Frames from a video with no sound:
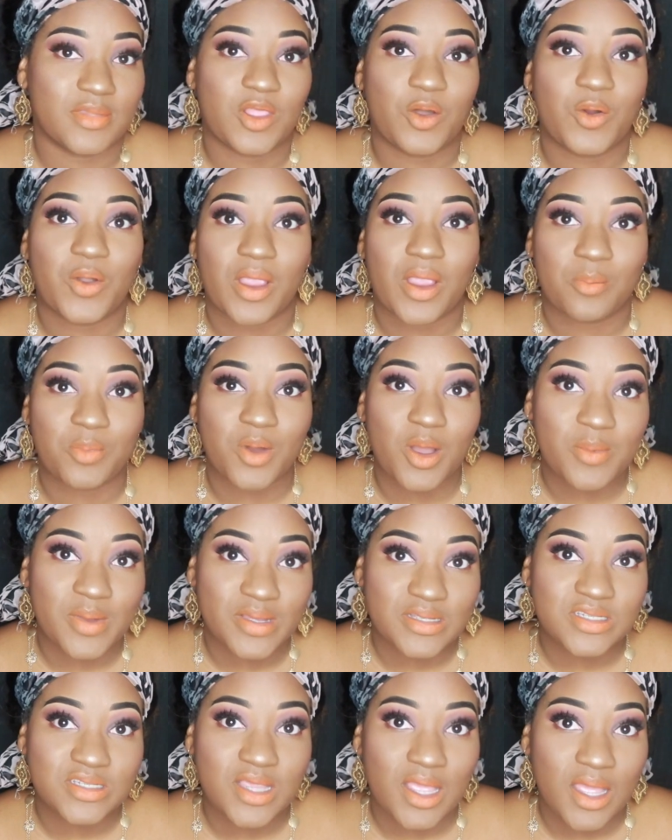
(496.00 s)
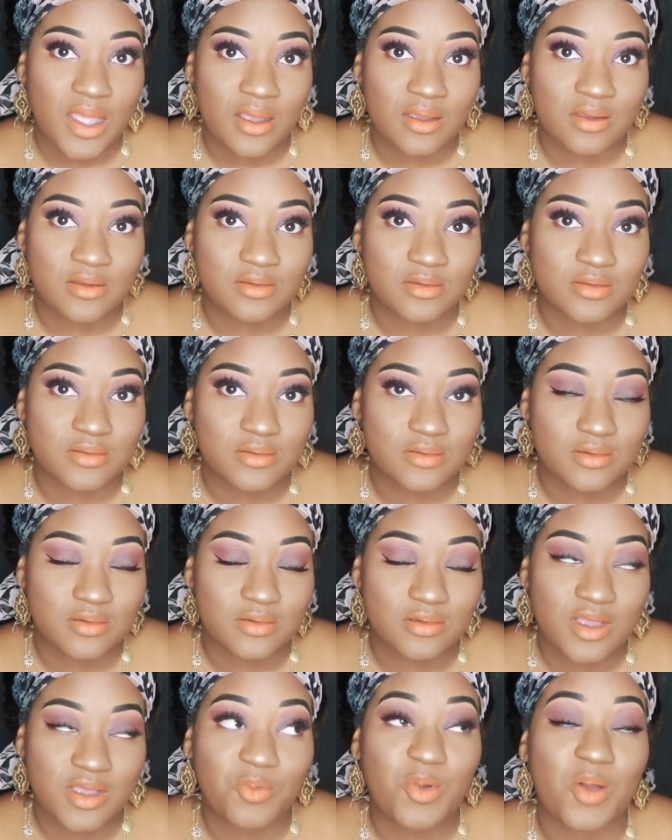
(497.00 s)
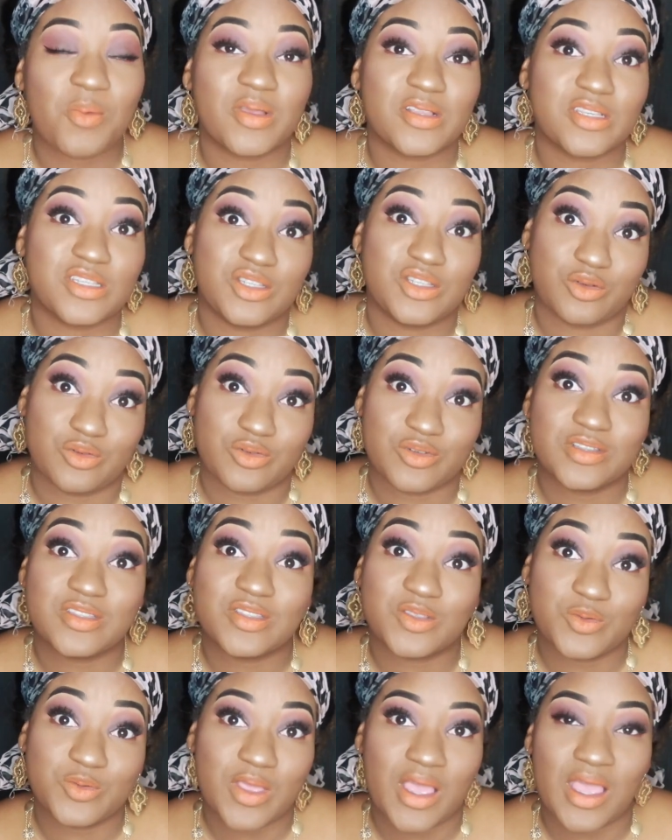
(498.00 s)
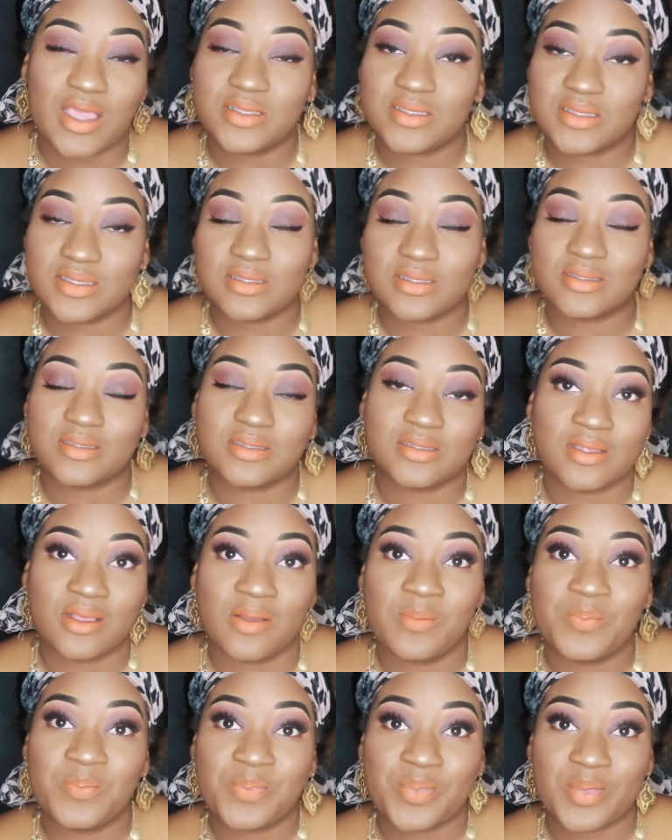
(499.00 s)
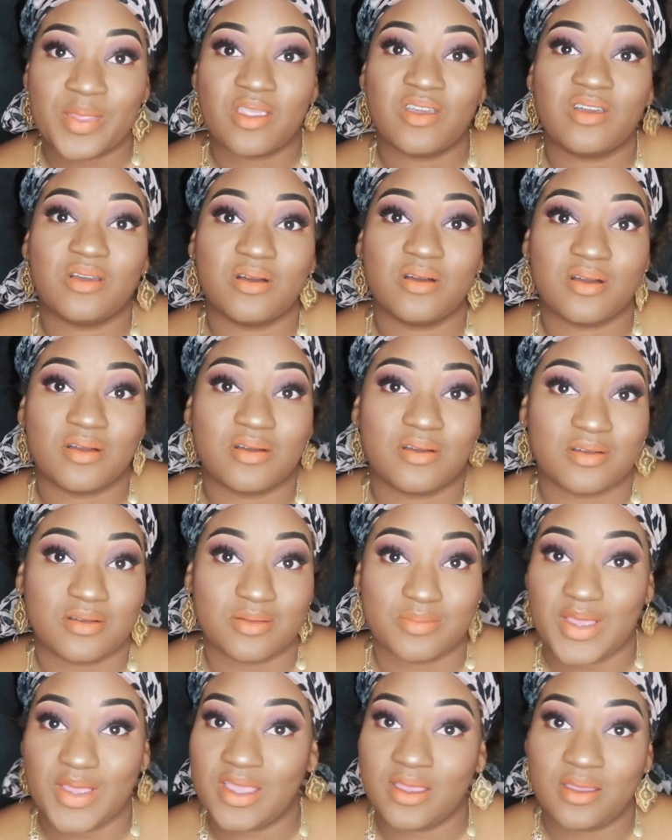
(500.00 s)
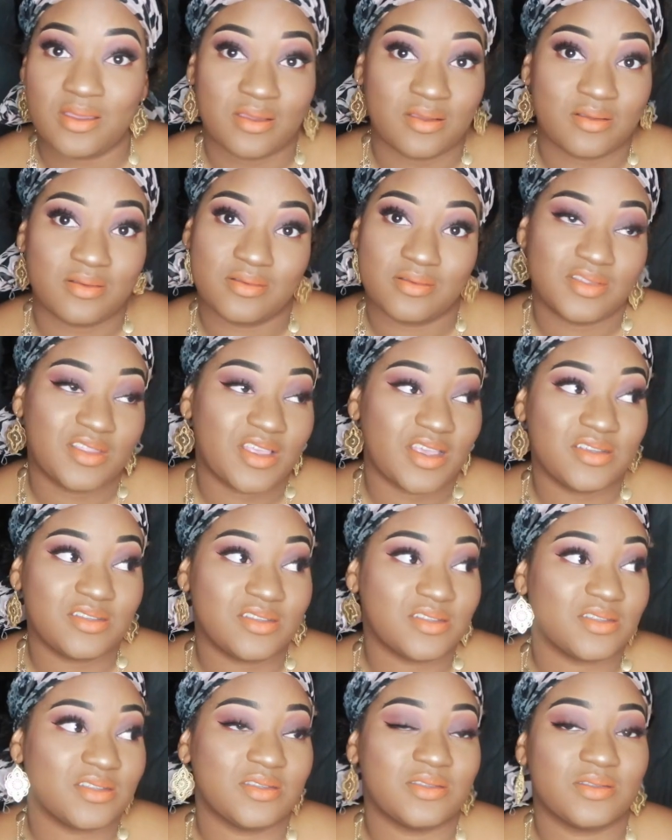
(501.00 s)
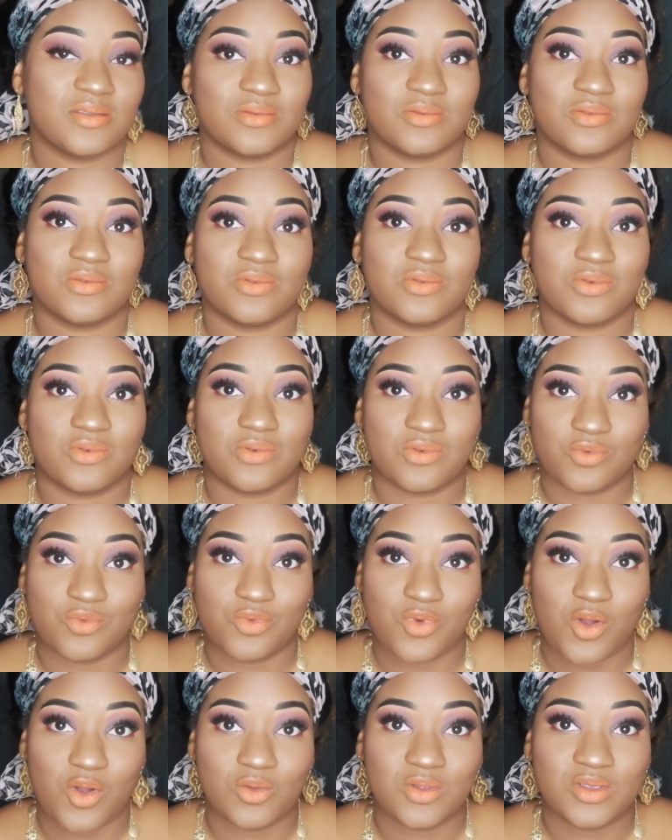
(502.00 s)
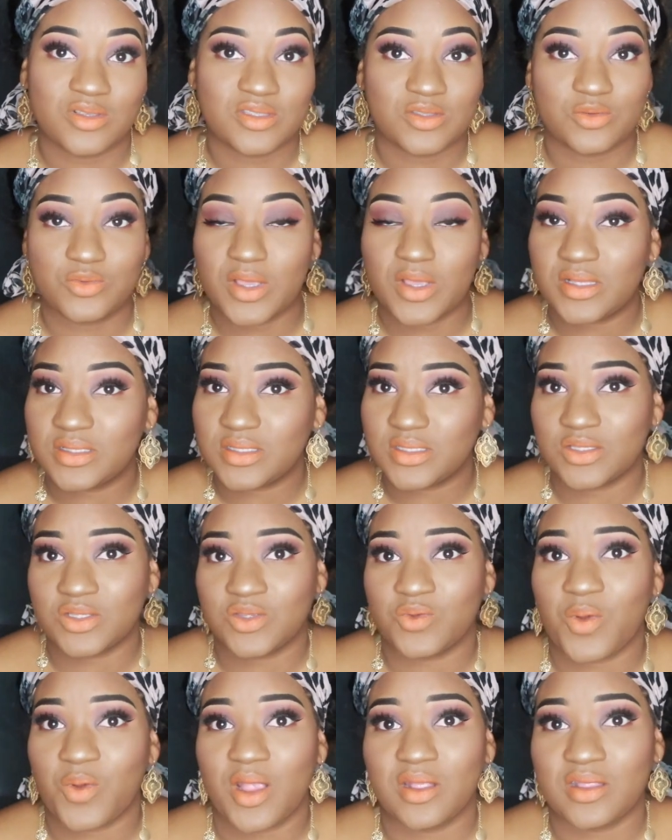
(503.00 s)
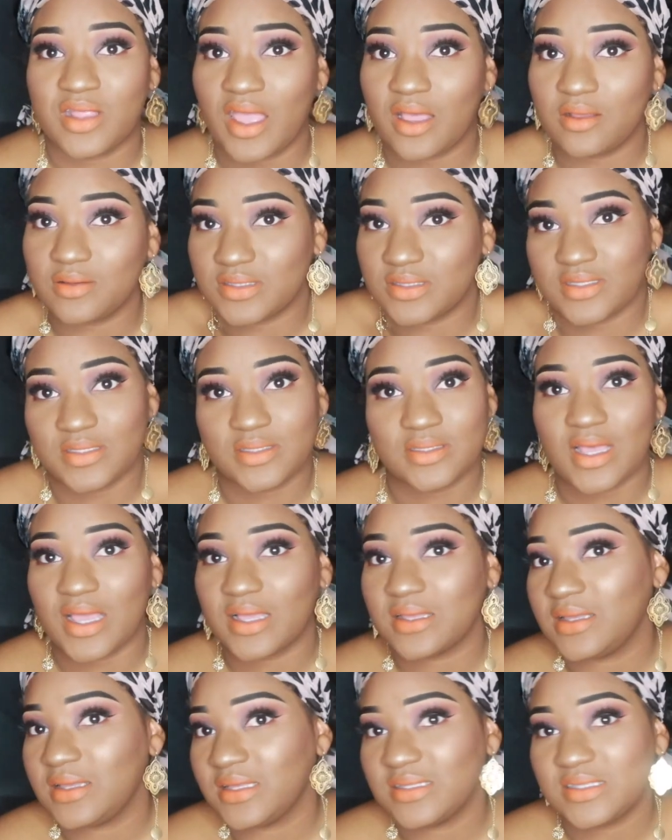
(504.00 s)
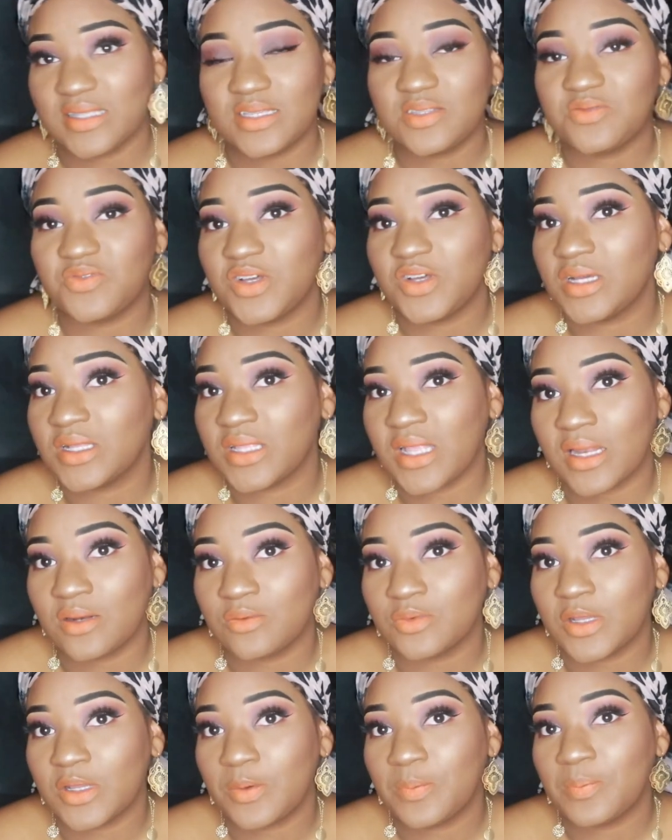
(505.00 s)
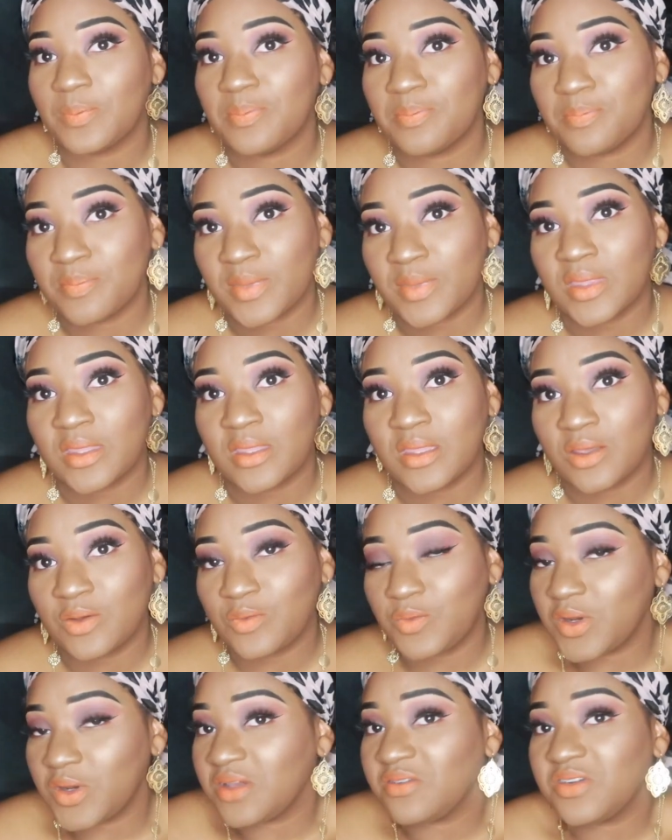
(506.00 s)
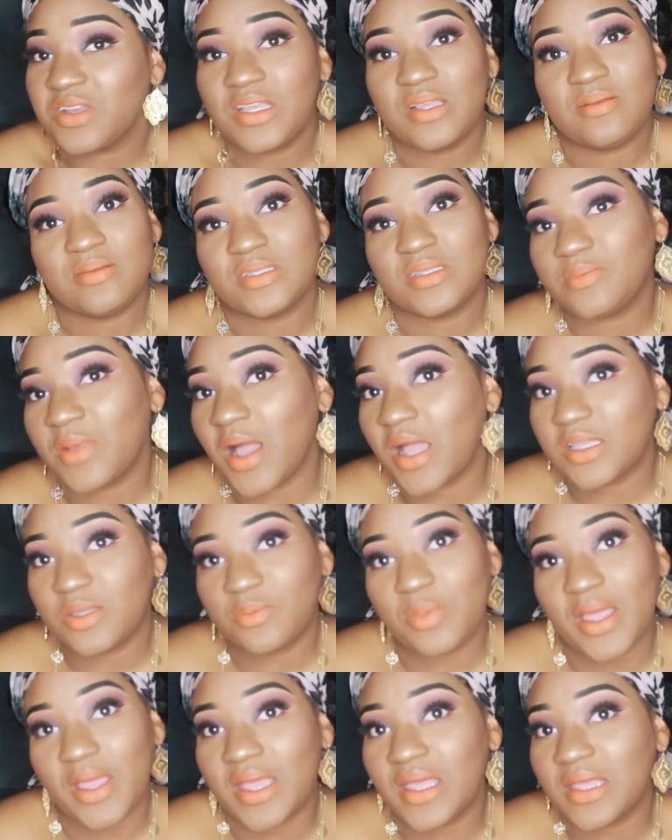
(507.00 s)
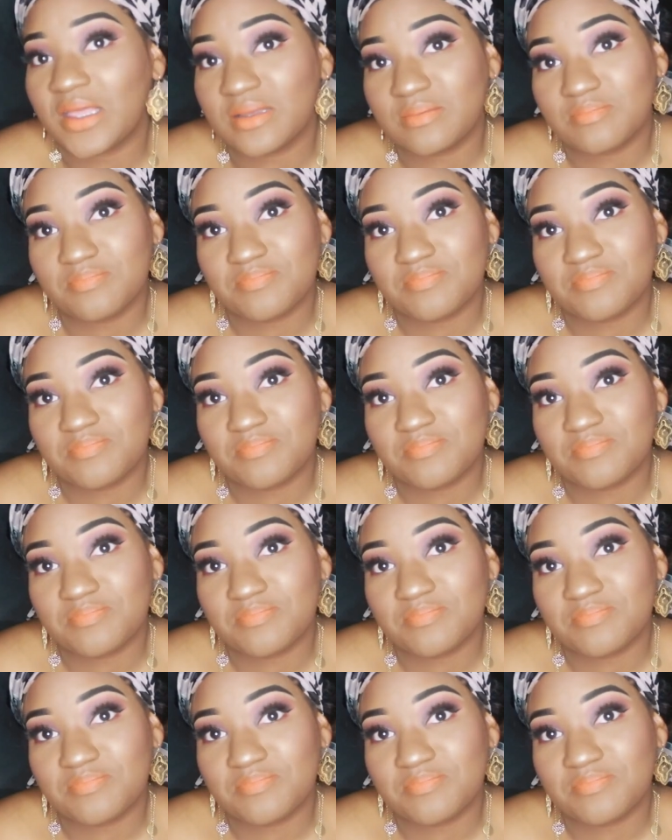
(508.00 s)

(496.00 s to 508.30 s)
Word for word: Lord, about my child. I bought my children's suitcases, um, and they just rolling suitcases around the house. I guess that's fun. I don't know. Whatever keeps them occupied.